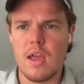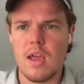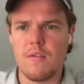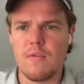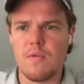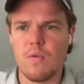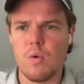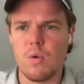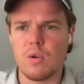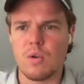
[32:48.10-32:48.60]

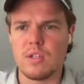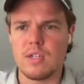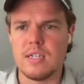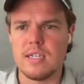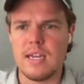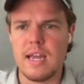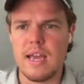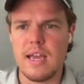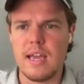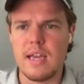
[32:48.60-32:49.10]
for
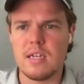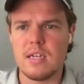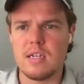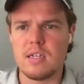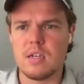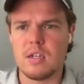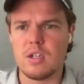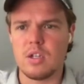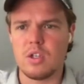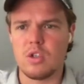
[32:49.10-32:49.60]
today's
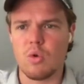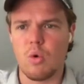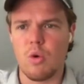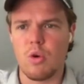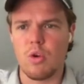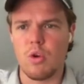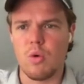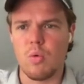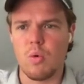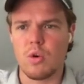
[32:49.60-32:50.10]

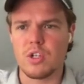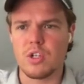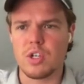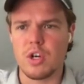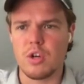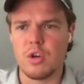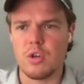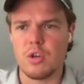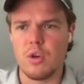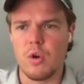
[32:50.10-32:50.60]
tutorial, we're just
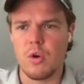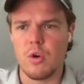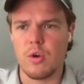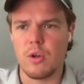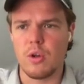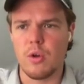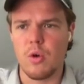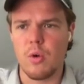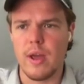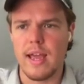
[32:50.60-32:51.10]
going to go,
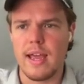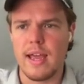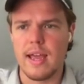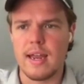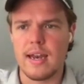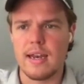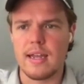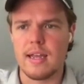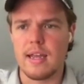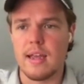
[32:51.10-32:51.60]
go
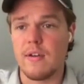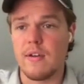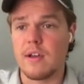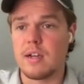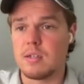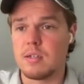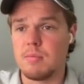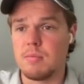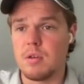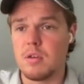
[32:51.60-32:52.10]
ahead, if I can
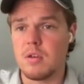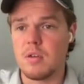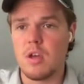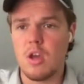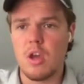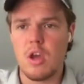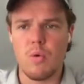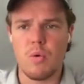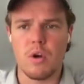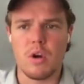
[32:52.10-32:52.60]
speak,
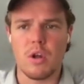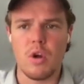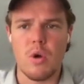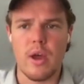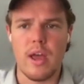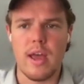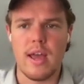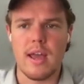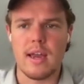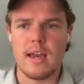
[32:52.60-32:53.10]
we're going to go
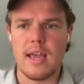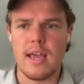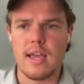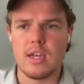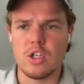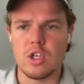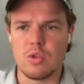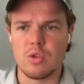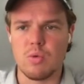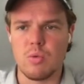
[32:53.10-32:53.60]
ahead and
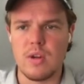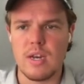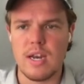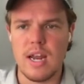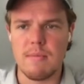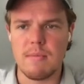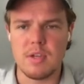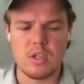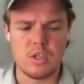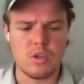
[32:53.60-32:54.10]
just
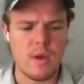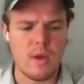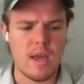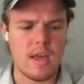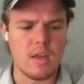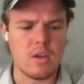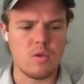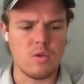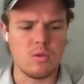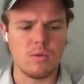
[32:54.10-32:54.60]
rename it to
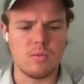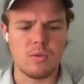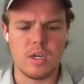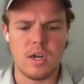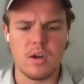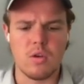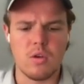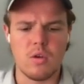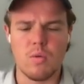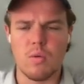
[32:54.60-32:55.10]
a YouTube
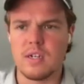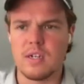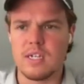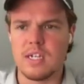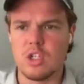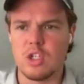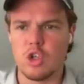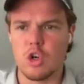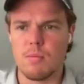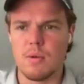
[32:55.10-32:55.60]
channel. We're going to say
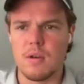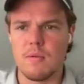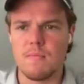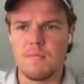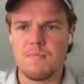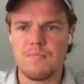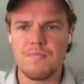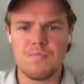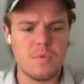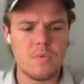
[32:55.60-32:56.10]
German,
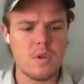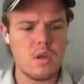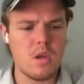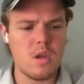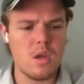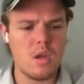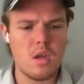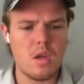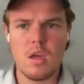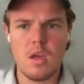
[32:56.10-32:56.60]

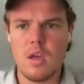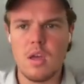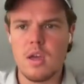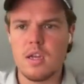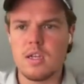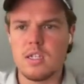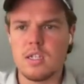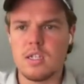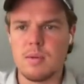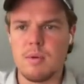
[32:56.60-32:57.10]

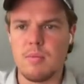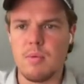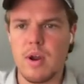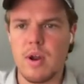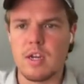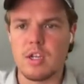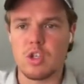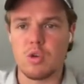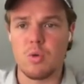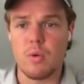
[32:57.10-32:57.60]
semi
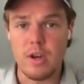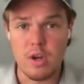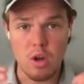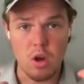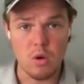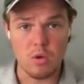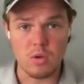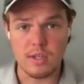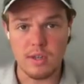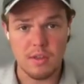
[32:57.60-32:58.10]
brackets. So it
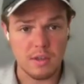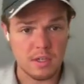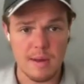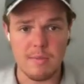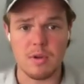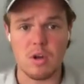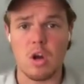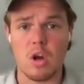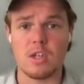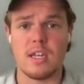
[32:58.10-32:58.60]
knows that the type
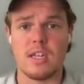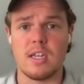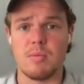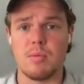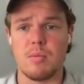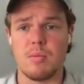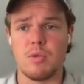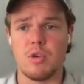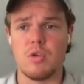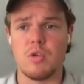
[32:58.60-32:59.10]
of content that's
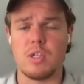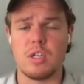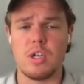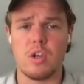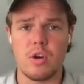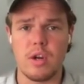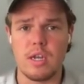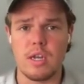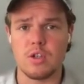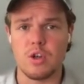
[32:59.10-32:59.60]
being produced here
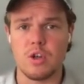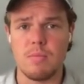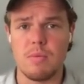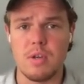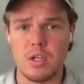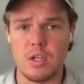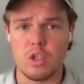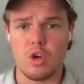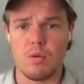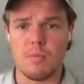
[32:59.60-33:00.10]
is going to be
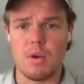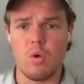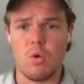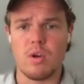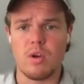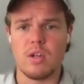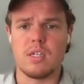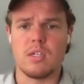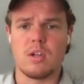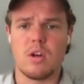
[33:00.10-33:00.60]
German
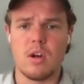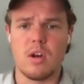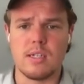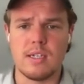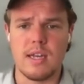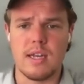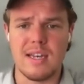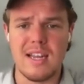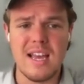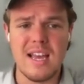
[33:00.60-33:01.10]
oriented
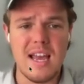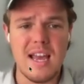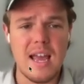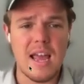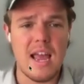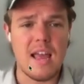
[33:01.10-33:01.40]
content. And